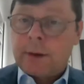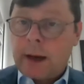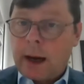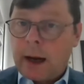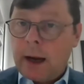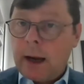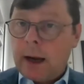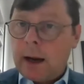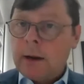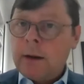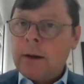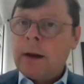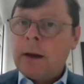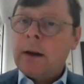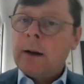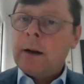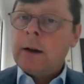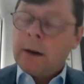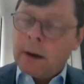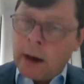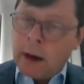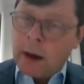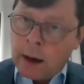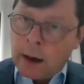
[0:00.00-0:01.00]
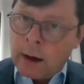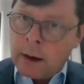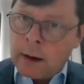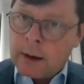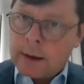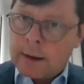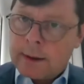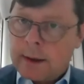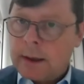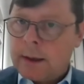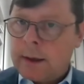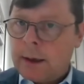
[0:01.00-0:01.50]
say, London and
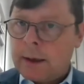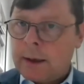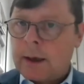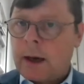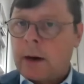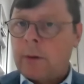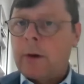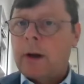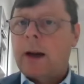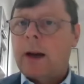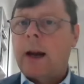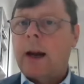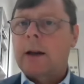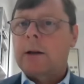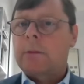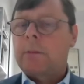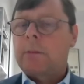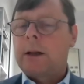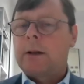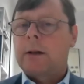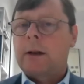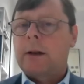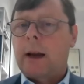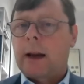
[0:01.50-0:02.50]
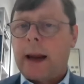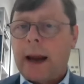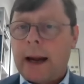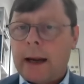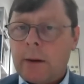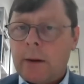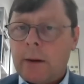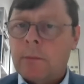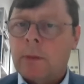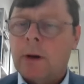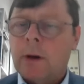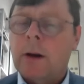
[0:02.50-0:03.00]
other cities, I would guess places like
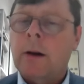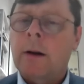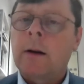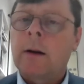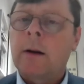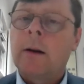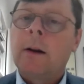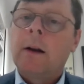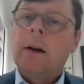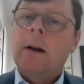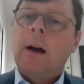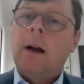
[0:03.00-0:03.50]
Edinburgh,